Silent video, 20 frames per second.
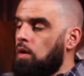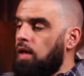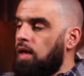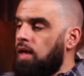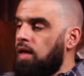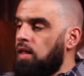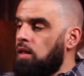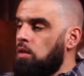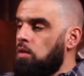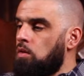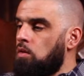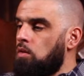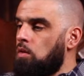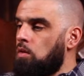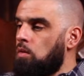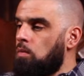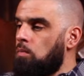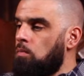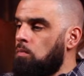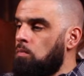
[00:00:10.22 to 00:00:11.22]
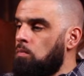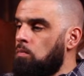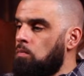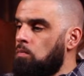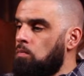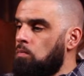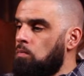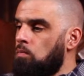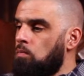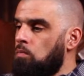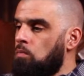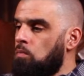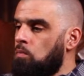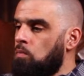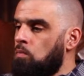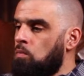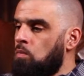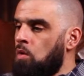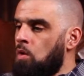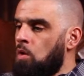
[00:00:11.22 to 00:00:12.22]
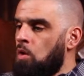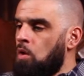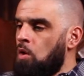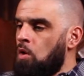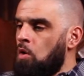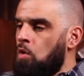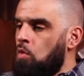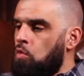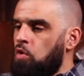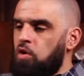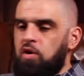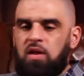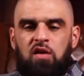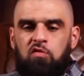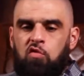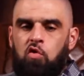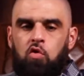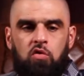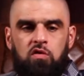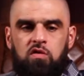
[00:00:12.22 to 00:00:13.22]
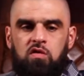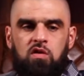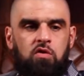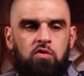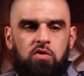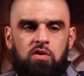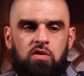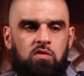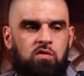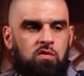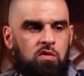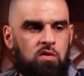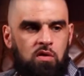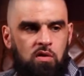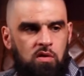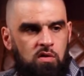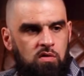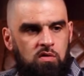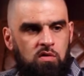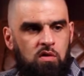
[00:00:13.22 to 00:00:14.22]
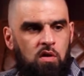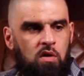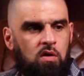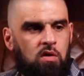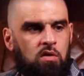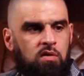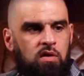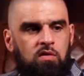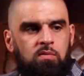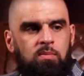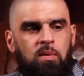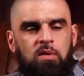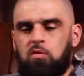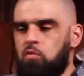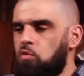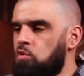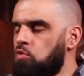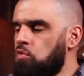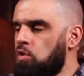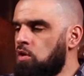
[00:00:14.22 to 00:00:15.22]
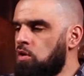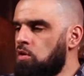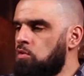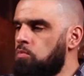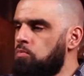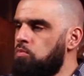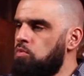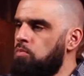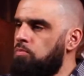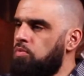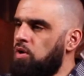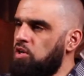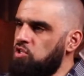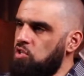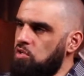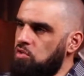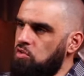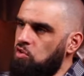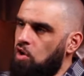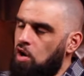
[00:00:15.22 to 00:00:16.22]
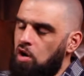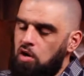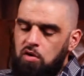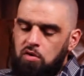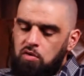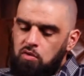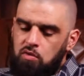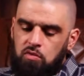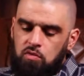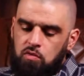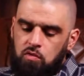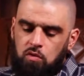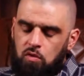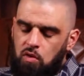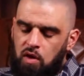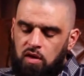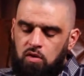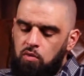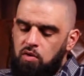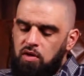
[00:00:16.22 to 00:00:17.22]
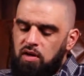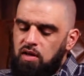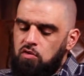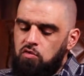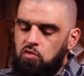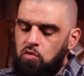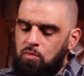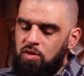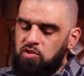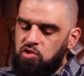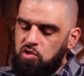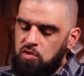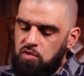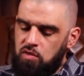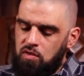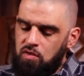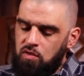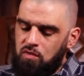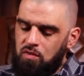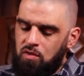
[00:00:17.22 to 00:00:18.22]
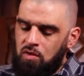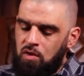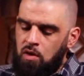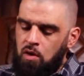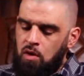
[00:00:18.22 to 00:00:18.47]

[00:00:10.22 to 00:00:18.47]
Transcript: And um, we're going to have a whole series. Uh, next Monday, we're doing a depression talk, so I don't want to get too much into this.